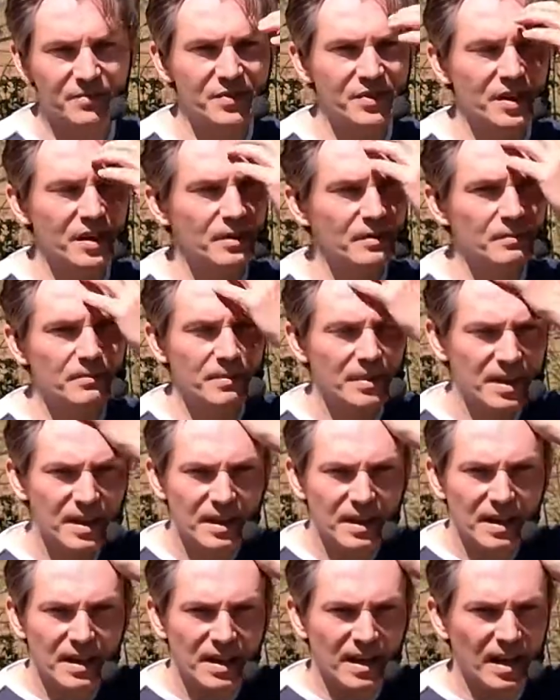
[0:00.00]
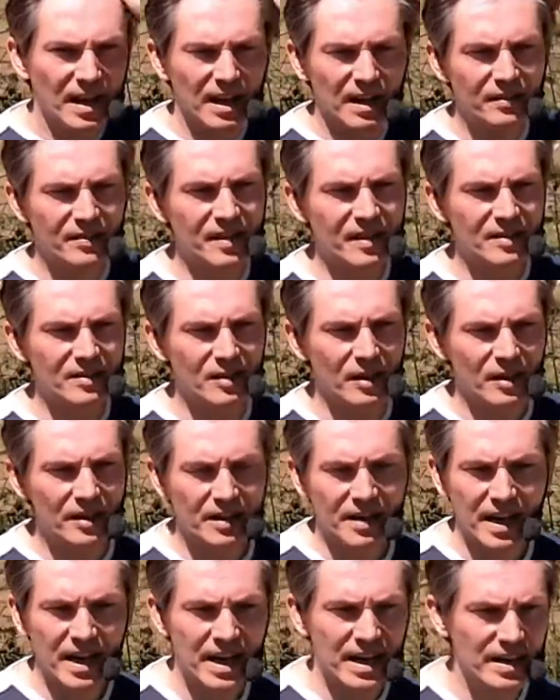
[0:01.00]
So things
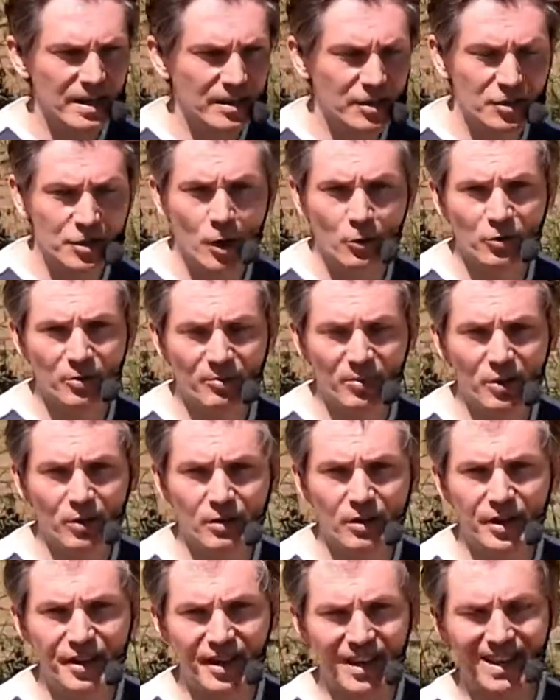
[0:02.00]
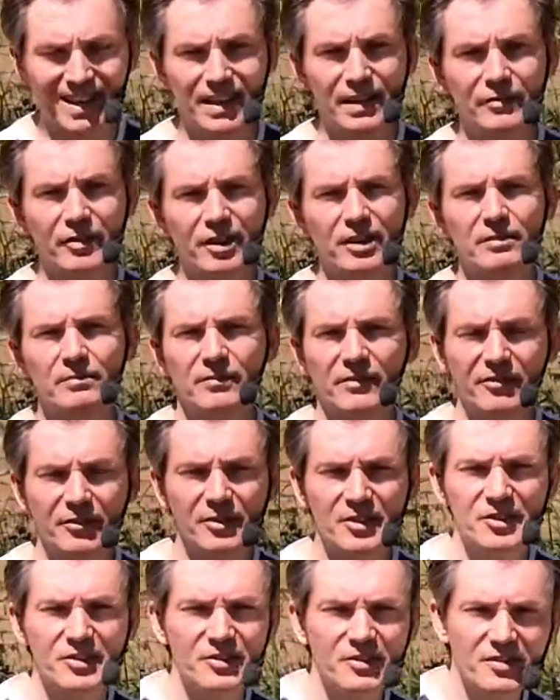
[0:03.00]
like a shoulder pull and a cleaver, for
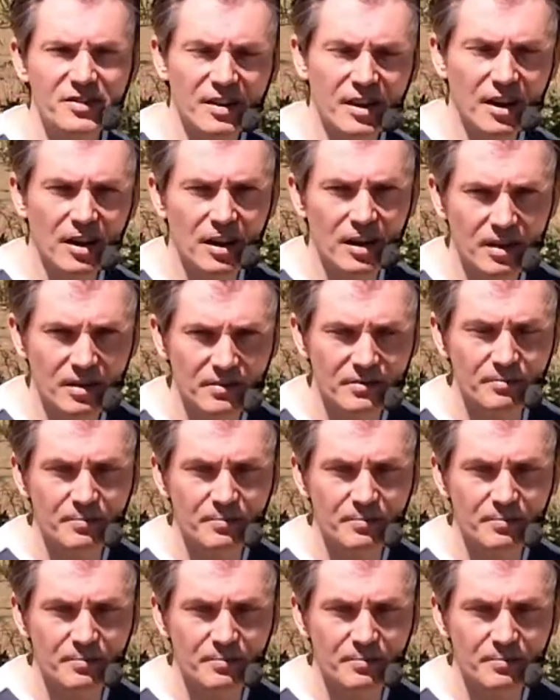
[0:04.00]
instance, are